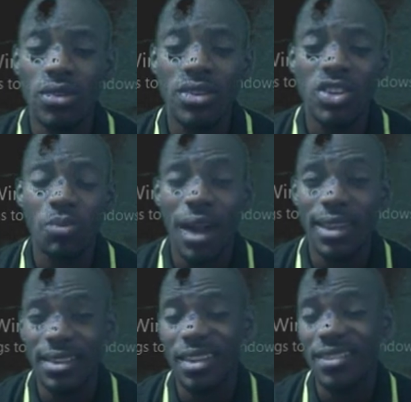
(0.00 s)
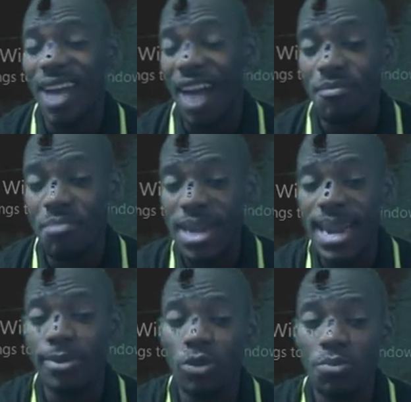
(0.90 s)
3 raised to the power 3. See, I've made
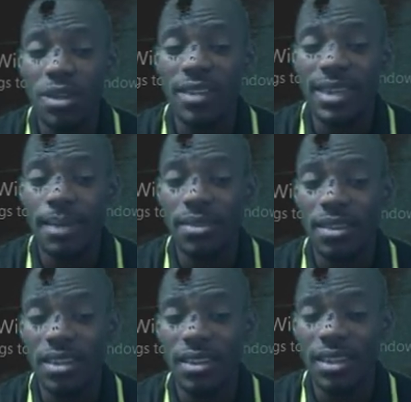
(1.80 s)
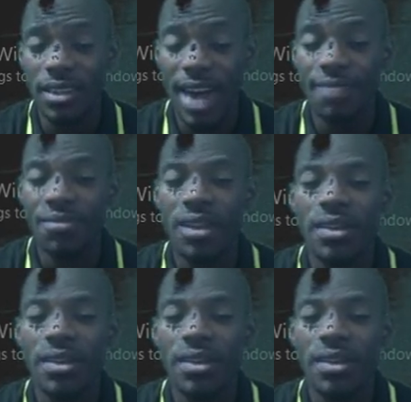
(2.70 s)
them to be the same. 3, 3, right?